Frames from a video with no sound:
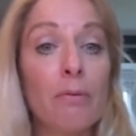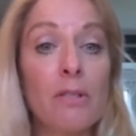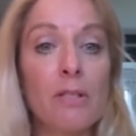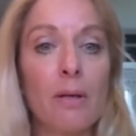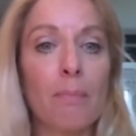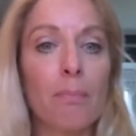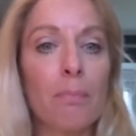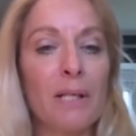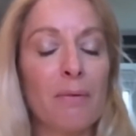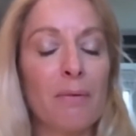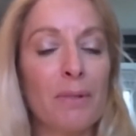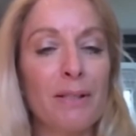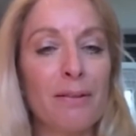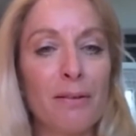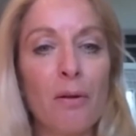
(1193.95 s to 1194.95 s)
some being
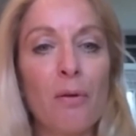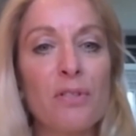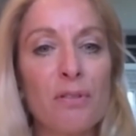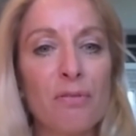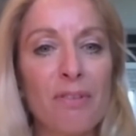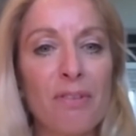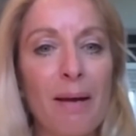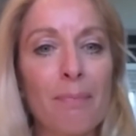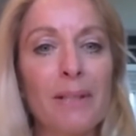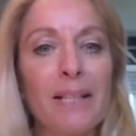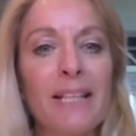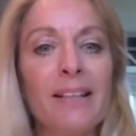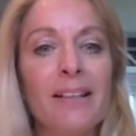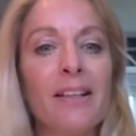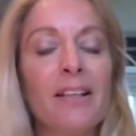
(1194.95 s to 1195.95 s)
with lots of
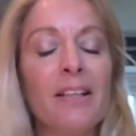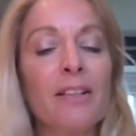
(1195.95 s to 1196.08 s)
family,